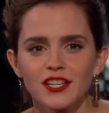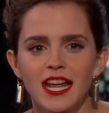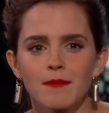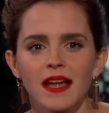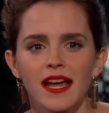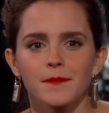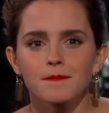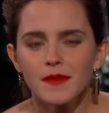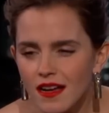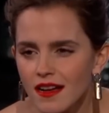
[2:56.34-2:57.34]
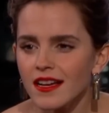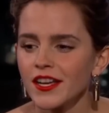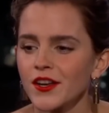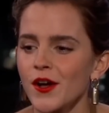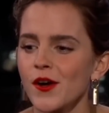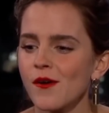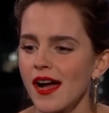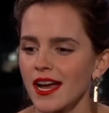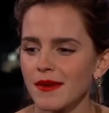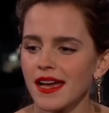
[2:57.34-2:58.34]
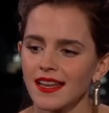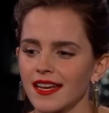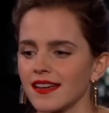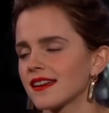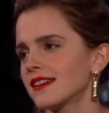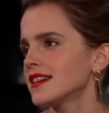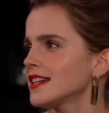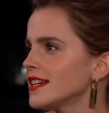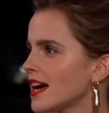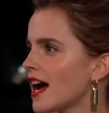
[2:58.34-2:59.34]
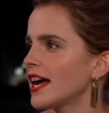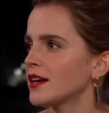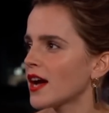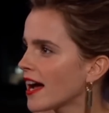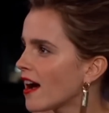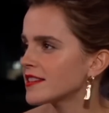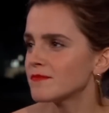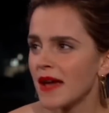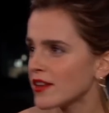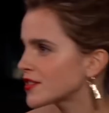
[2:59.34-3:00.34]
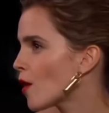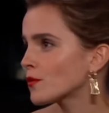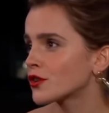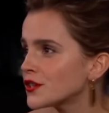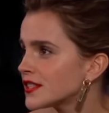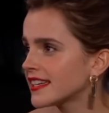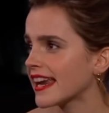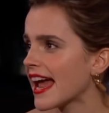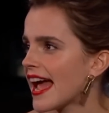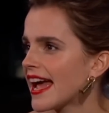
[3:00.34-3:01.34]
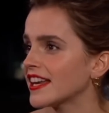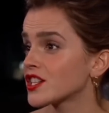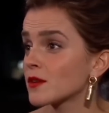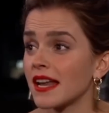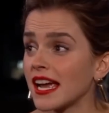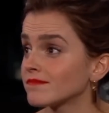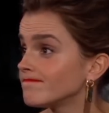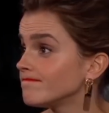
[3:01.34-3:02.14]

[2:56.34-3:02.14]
usually I'm like, oh, you know, I met, like, I met Tom Cruise today, and she'll be like,